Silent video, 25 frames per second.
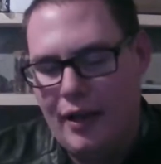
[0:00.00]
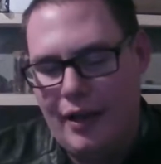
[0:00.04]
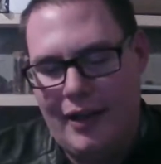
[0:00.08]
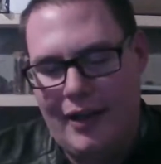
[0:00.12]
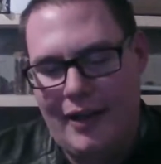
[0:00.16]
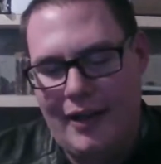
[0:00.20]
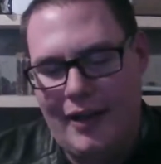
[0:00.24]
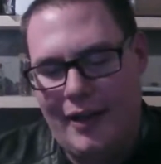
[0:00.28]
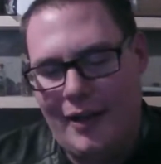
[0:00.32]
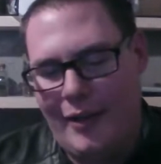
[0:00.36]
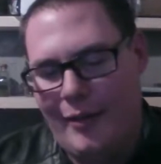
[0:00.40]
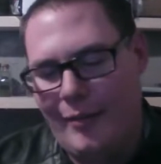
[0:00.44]

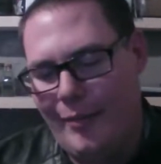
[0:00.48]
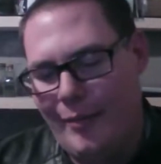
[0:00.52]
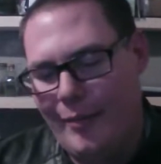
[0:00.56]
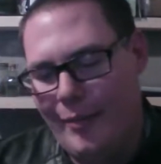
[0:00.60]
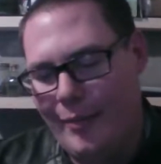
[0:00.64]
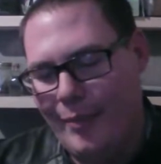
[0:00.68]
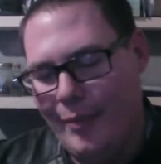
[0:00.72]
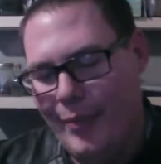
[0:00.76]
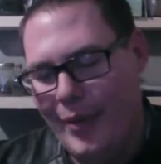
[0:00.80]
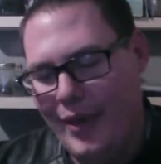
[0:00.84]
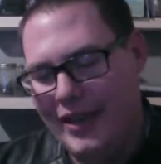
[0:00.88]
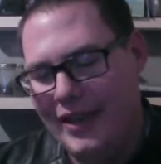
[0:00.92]

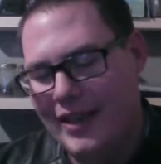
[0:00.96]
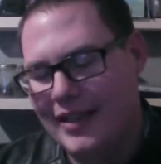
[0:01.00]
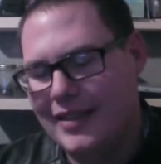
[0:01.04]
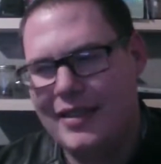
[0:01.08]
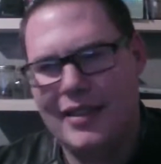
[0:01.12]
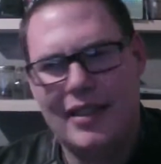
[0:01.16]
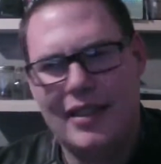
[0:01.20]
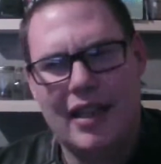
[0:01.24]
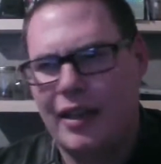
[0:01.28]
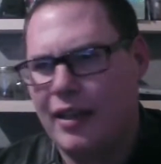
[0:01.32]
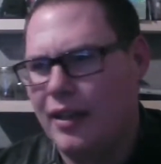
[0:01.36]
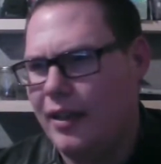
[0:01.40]
But
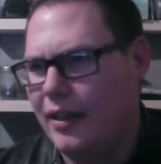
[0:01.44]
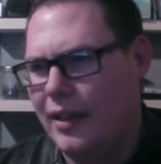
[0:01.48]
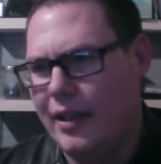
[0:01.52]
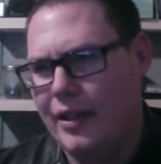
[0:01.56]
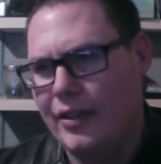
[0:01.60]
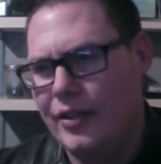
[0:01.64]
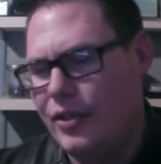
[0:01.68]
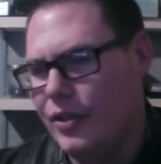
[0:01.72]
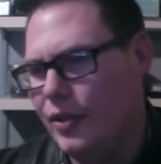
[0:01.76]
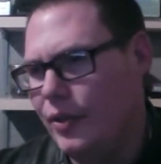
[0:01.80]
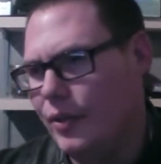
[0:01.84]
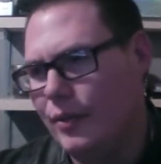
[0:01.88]
it's not going to
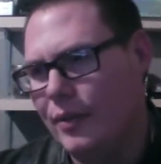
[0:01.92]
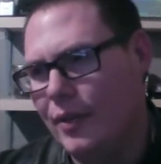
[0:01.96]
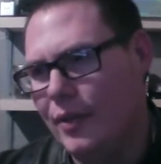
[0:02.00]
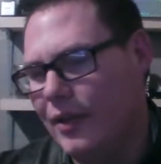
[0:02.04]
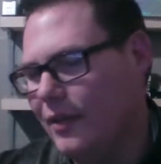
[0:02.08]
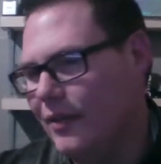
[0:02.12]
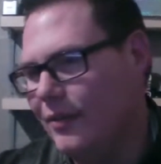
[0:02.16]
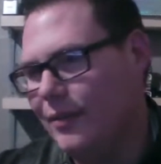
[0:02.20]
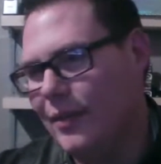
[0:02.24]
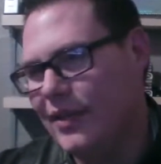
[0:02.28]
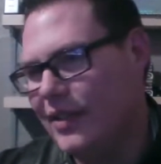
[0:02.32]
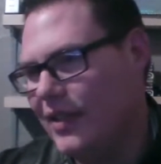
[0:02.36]
get you.
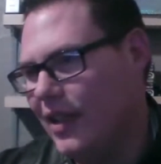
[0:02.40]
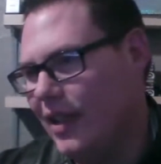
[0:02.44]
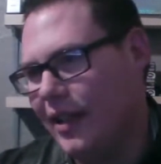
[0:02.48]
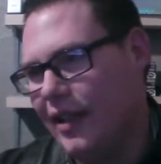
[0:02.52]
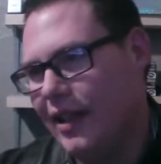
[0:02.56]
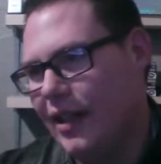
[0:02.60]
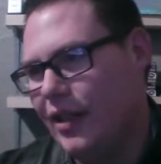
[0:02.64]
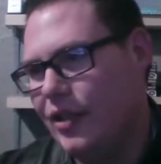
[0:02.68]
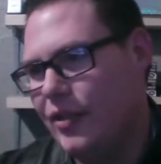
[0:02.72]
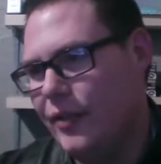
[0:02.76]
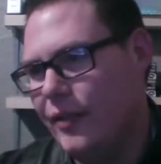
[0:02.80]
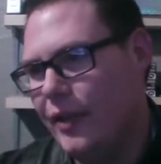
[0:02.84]
It's not going
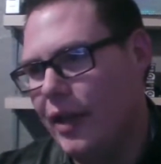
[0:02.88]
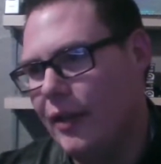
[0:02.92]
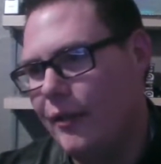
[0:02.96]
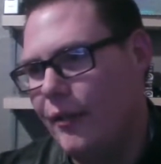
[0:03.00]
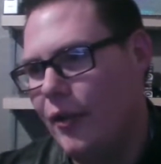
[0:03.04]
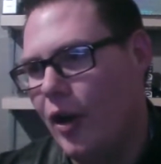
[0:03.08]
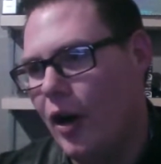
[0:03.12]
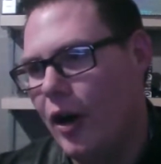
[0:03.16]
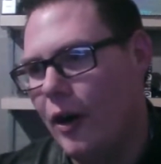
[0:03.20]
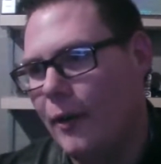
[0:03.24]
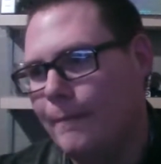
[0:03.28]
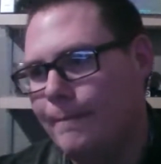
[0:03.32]
to get you very
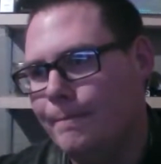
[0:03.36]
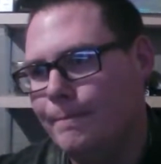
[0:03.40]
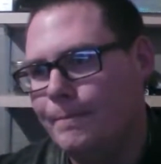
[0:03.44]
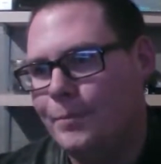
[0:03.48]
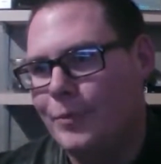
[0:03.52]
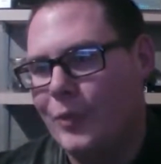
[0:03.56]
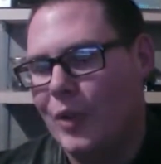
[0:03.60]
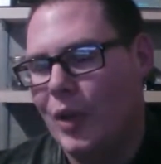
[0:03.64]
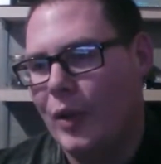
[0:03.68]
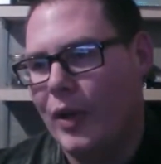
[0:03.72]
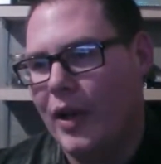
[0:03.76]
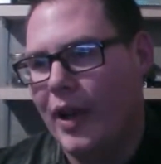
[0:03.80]
far.
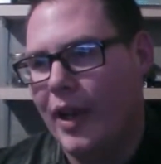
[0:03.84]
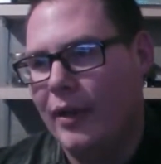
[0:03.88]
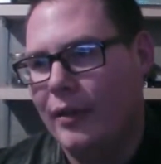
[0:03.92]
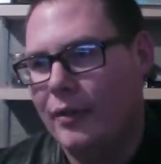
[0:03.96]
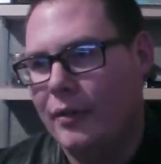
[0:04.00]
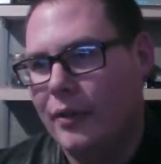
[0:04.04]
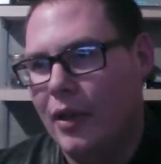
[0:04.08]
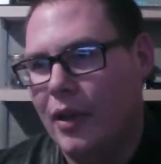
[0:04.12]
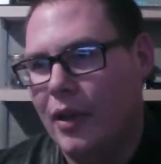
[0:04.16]
Okay.